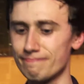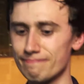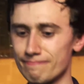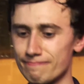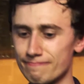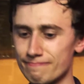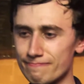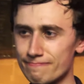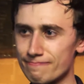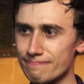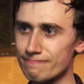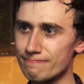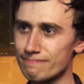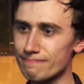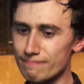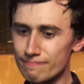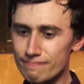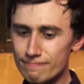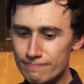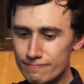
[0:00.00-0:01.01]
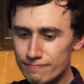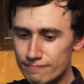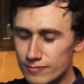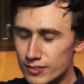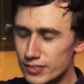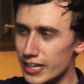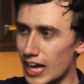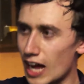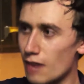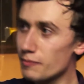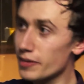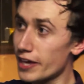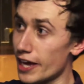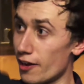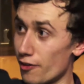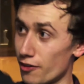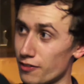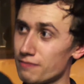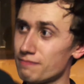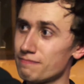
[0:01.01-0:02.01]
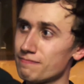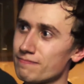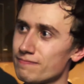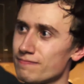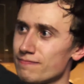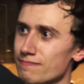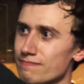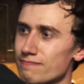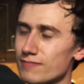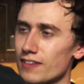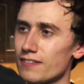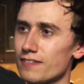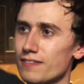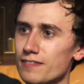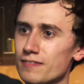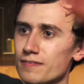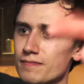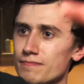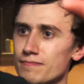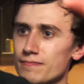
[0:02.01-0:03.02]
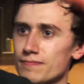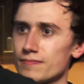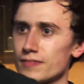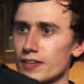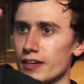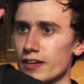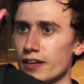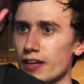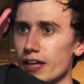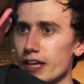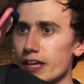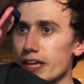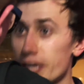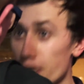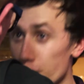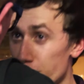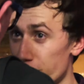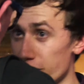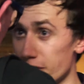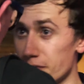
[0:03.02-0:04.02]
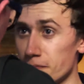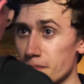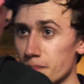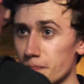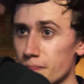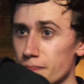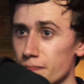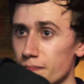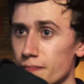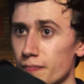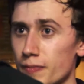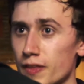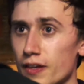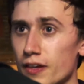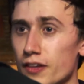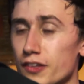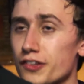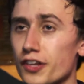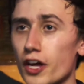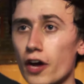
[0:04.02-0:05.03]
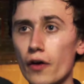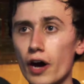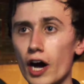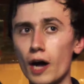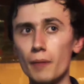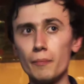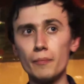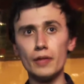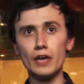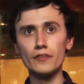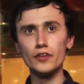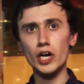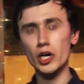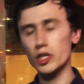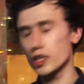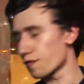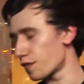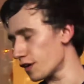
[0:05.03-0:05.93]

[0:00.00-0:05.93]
a lot of the friends I made when I was 11, I'm still really good friends with now. It certainly changed the way I thought as well.